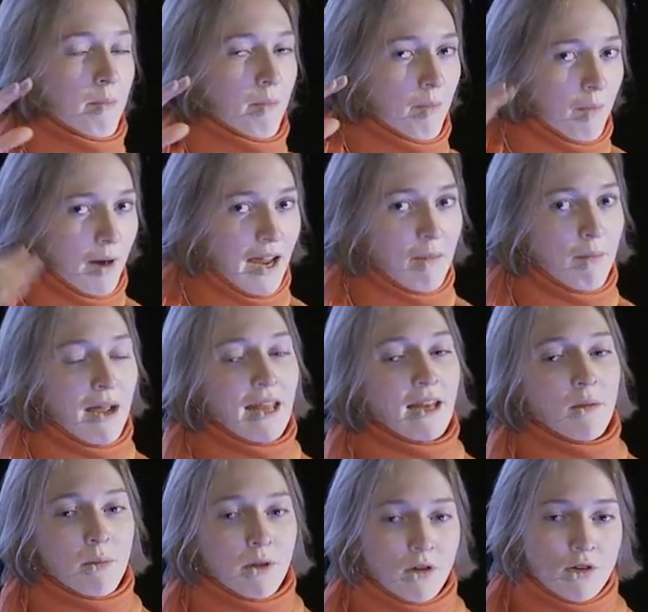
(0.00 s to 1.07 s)
Ma mainly
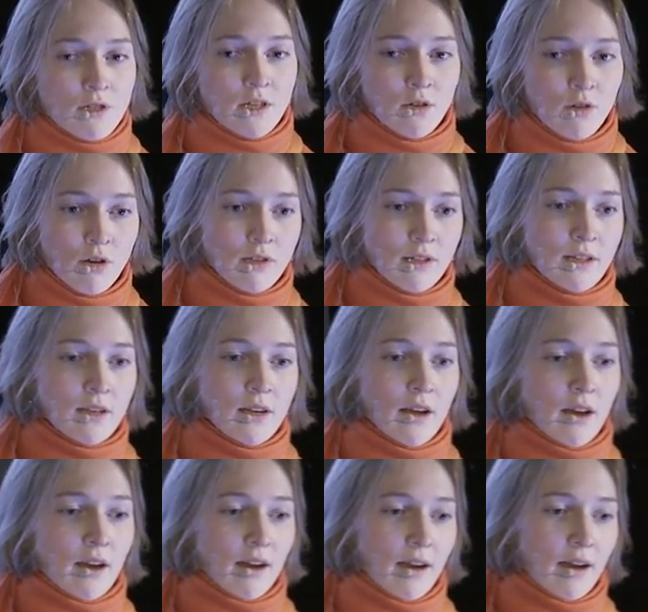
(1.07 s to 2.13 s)
because in Kotlin
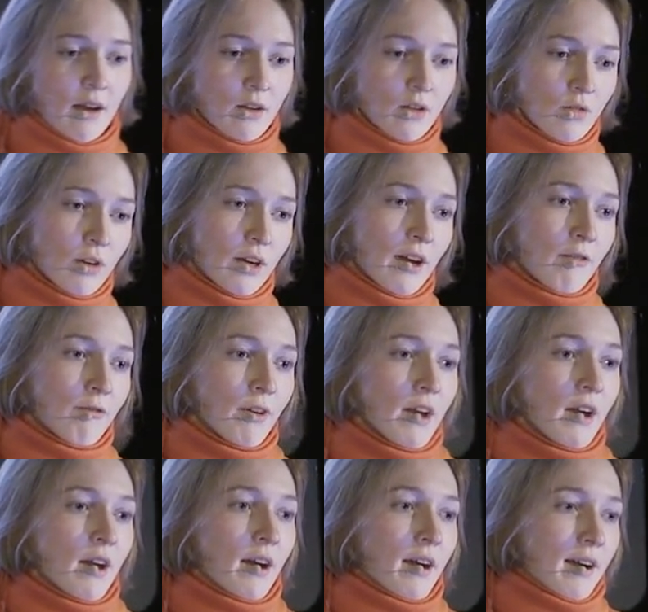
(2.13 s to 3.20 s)
uh, you have
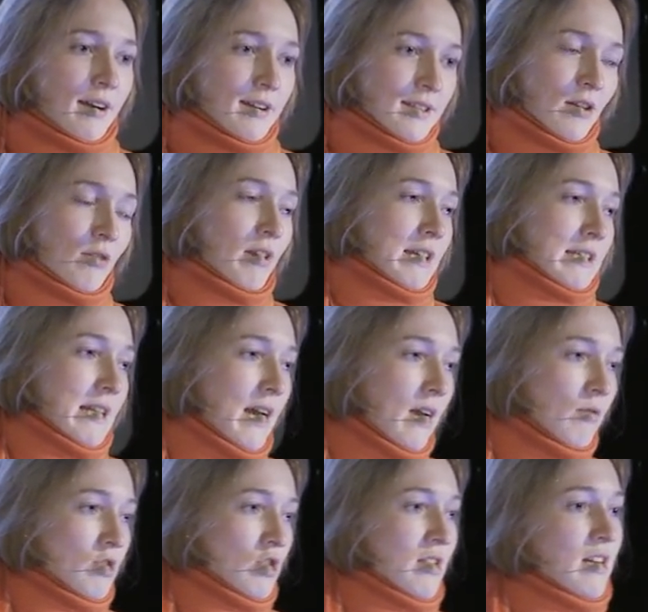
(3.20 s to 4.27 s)
uh, Sona's
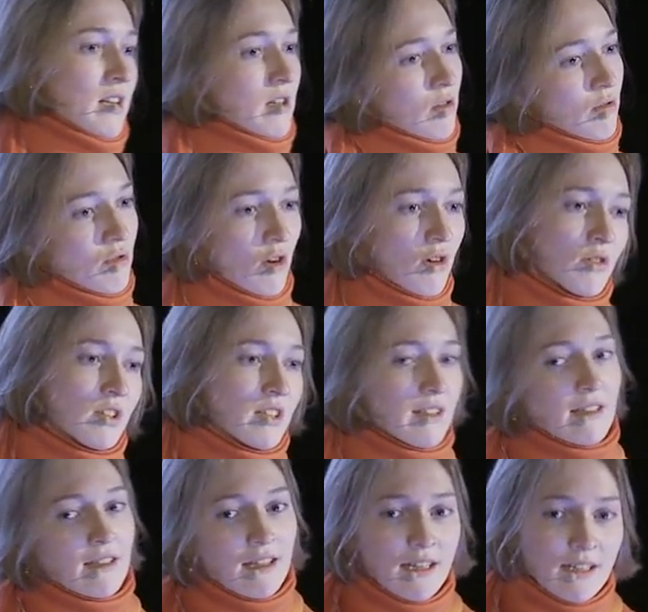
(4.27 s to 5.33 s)
language that you don't
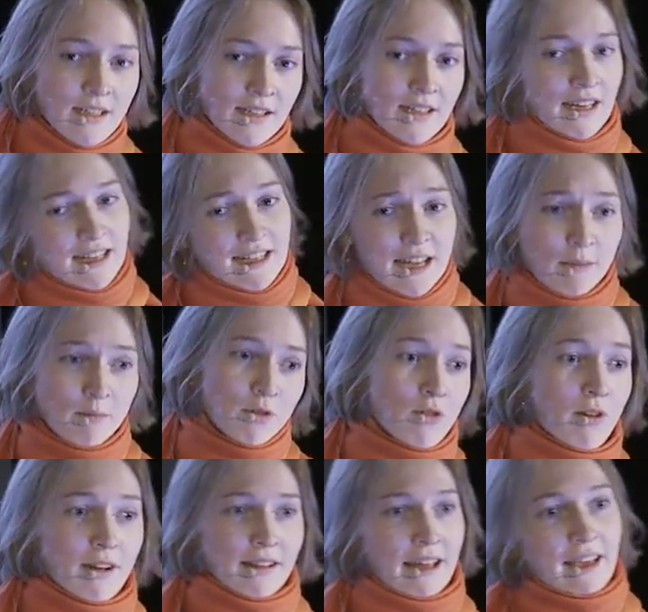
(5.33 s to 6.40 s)
really need it except you
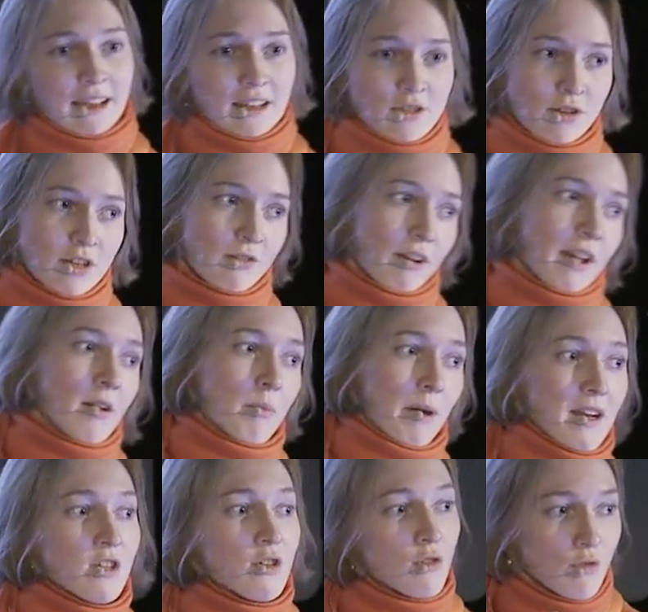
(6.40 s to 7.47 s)
are like Android developer
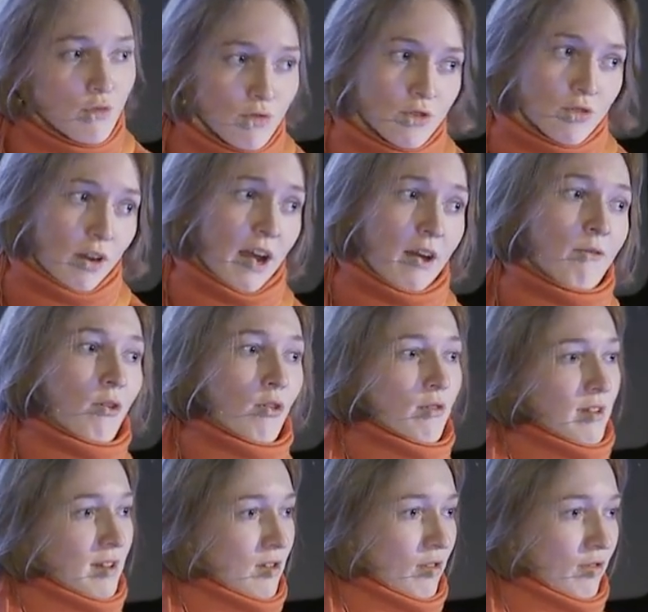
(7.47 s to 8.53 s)
and you used to have all
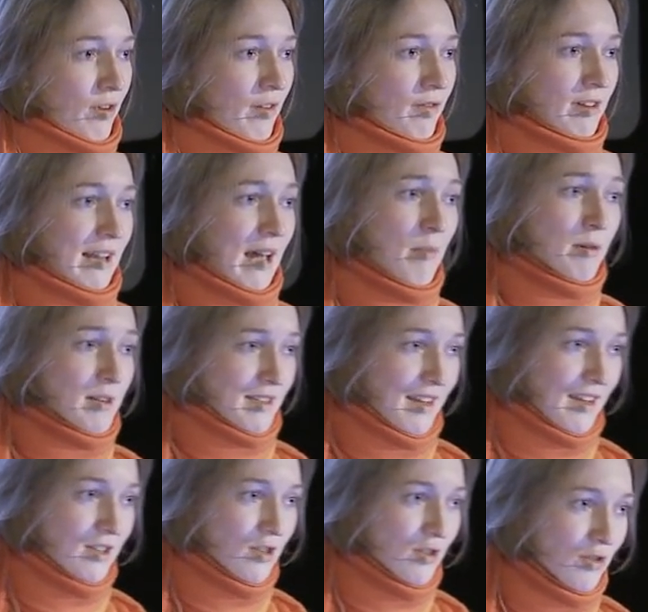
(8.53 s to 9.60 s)
the, your favorite libraries
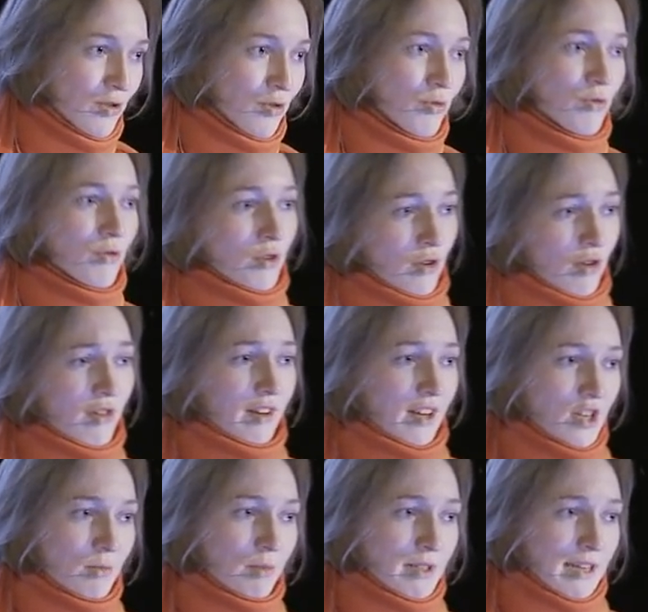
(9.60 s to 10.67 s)
that do your
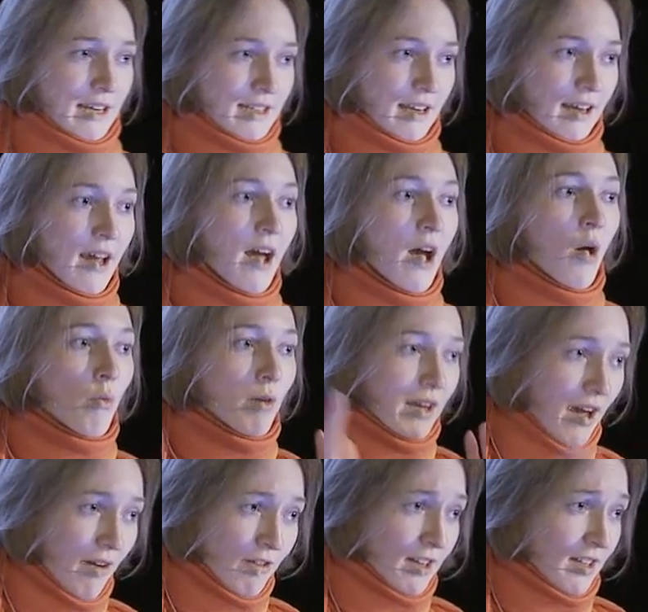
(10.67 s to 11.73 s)
annotation processing. We
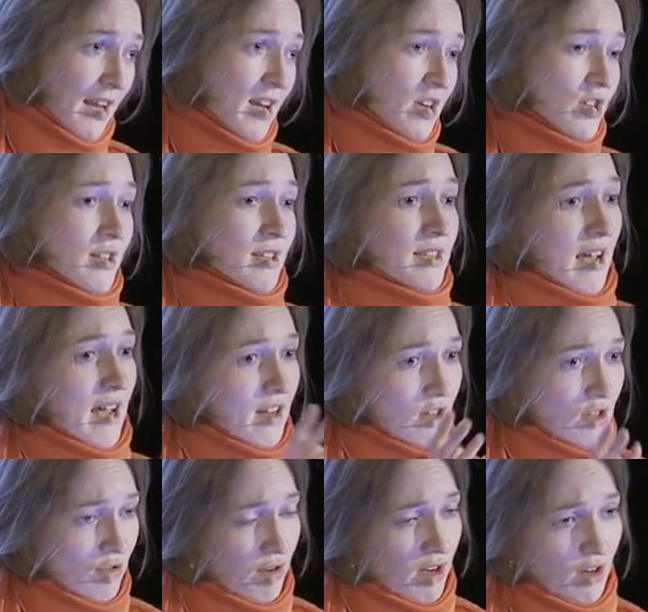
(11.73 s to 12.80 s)
have annotations and
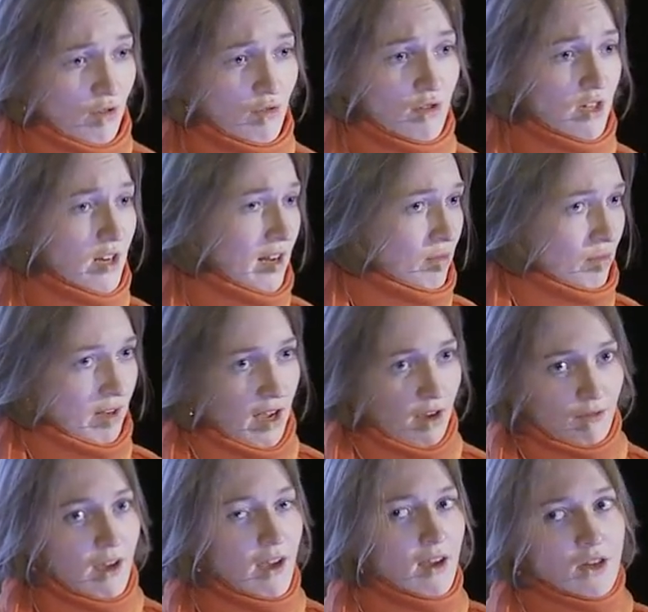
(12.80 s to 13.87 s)
you can use it and we
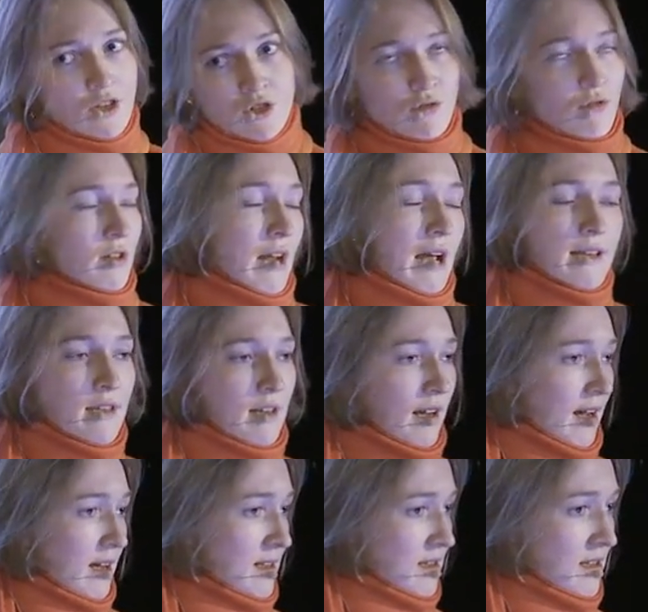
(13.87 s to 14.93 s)
have unit testing
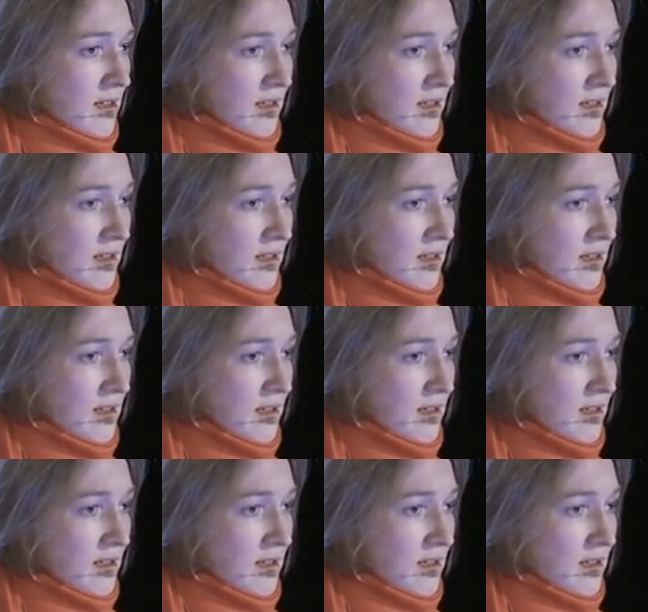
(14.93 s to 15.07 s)
and